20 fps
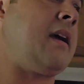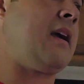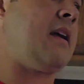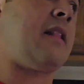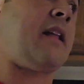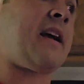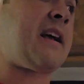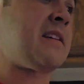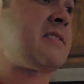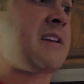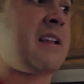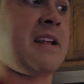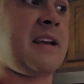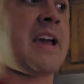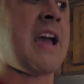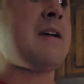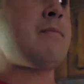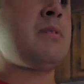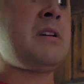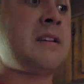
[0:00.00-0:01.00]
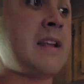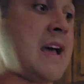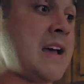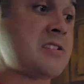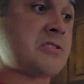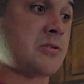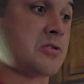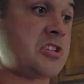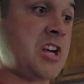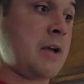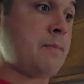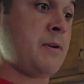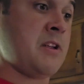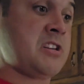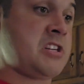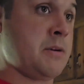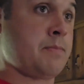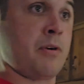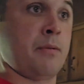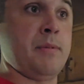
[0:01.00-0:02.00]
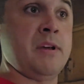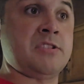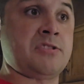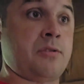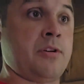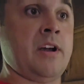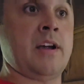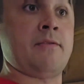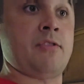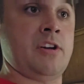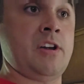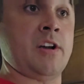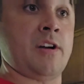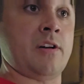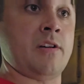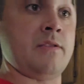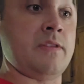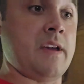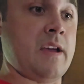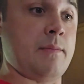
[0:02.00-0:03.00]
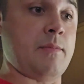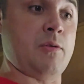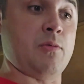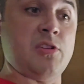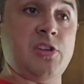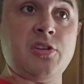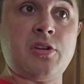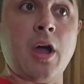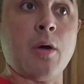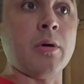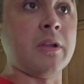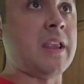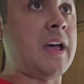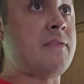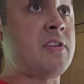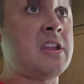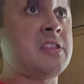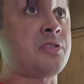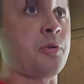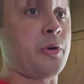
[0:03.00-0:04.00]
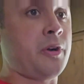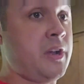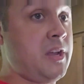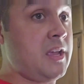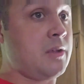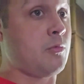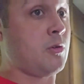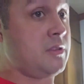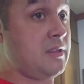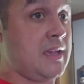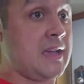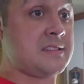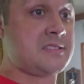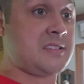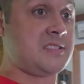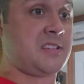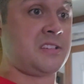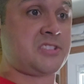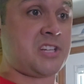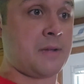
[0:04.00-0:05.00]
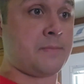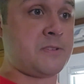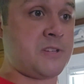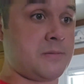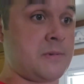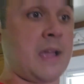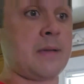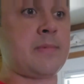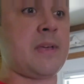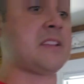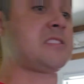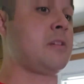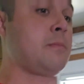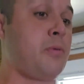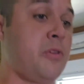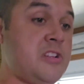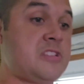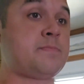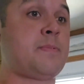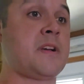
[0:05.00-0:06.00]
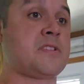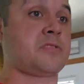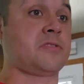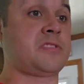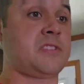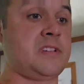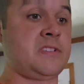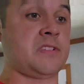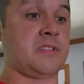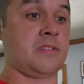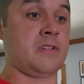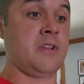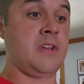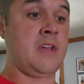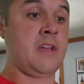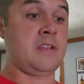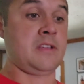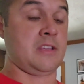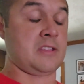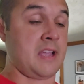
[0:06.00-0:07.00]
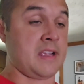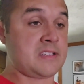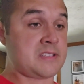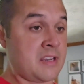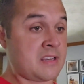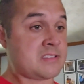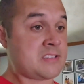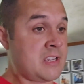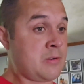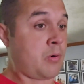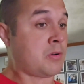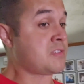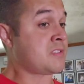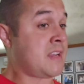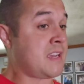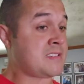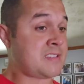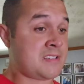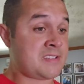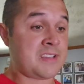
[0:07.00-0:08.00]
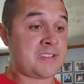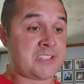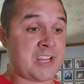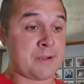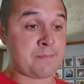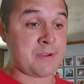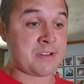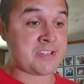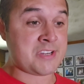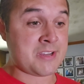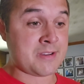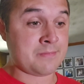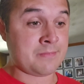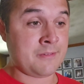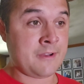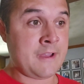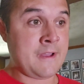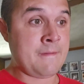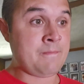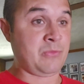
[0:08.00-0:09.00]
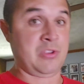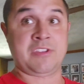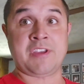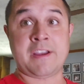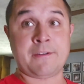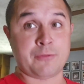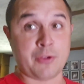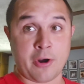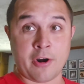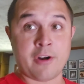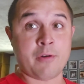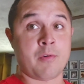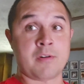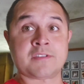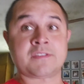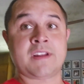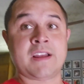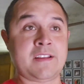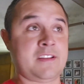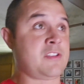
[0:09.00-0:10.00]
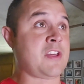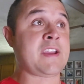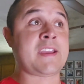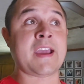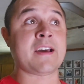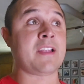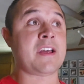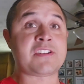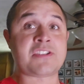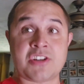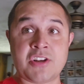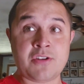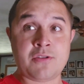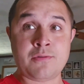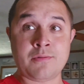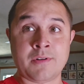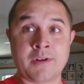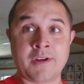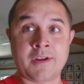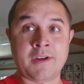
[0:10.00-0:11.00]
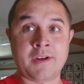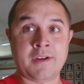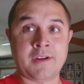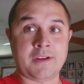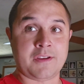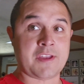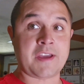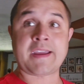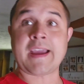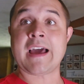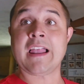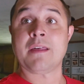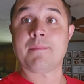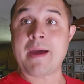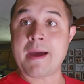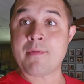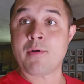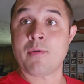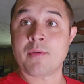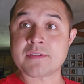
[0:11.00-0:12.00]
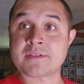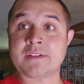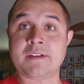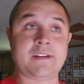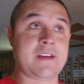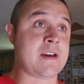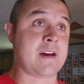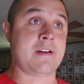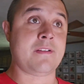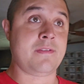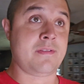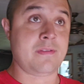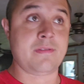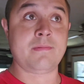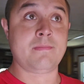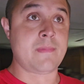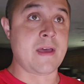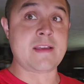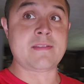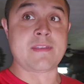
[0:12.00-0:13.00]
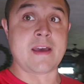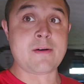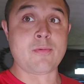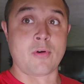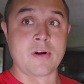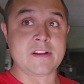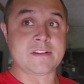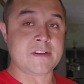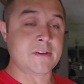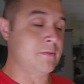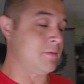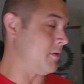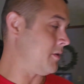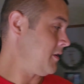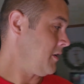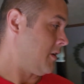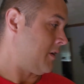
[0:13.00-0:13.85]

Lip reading: Like I said, it can't be national championship or misery every year. I mean, when you go 11-3 and win the SEC championship game, that's a pretty special season. You think Tennessee wants an SEC championship? You think Florida wants it? You think LSU? You think Alabama wants it? Yeah, they want it too.